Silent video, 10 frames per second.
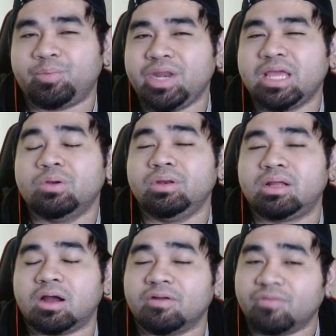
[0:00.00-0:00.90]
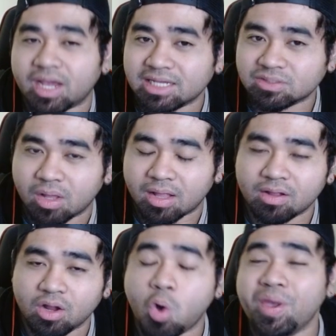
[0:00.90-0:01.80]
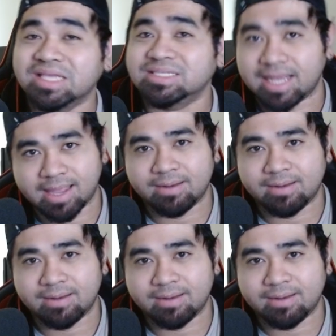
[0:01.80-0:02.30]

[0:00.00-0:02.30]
Pretty good card effect as well, going second.